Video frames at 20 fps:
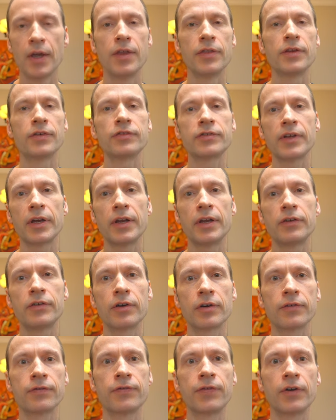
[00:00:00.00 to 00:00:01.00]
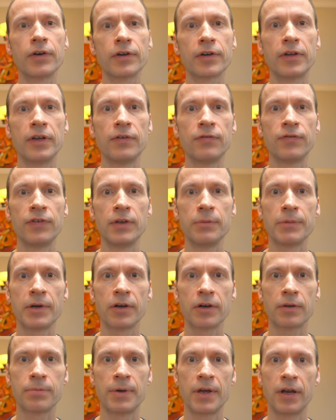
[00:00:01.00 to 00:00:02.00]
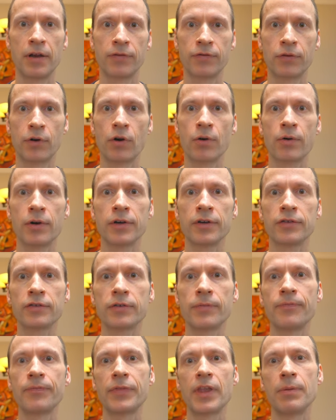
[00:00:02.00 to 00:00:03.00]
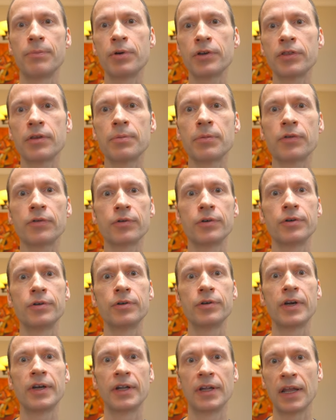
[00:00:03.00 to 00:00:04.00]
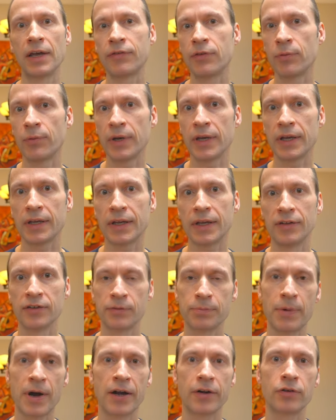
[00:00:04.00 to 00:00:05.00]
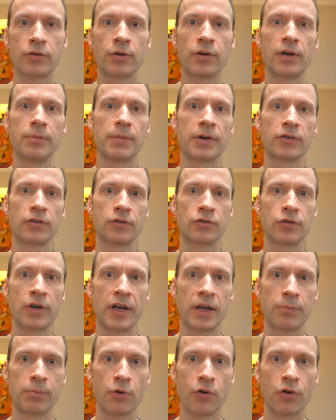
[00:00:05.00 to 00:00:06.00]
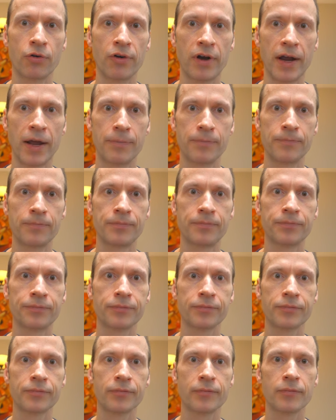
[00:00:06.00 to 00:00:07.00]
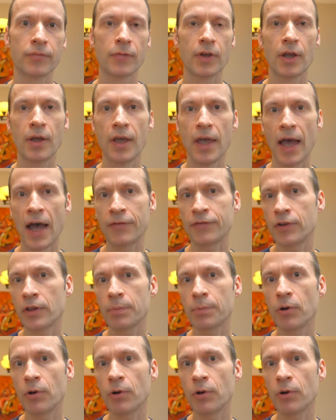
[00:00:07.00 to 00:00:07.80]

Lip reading: This study took 14 female competitive rowers and put them through an 11-week inspiratory muscle training program. After the